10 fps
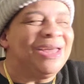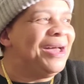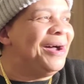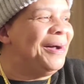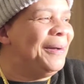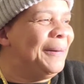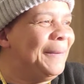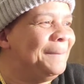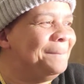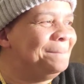
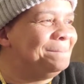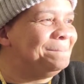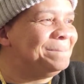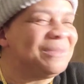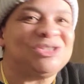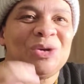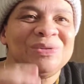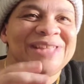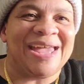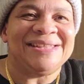Um, so
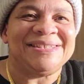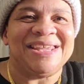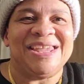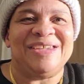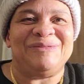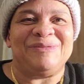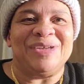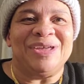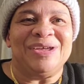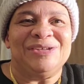that's if
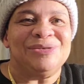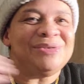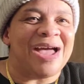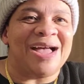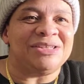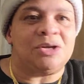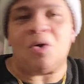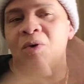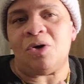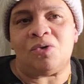you guys are
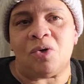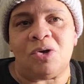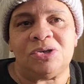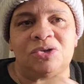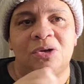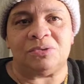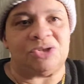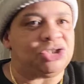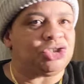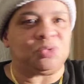going across or
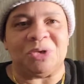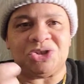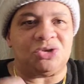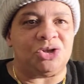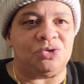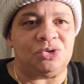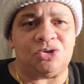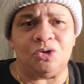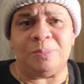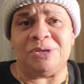just switching on
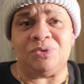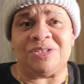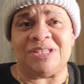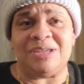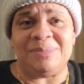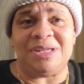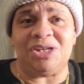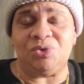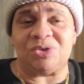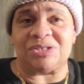YouTube and you see me and
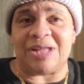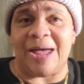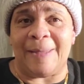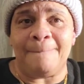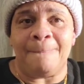you stop,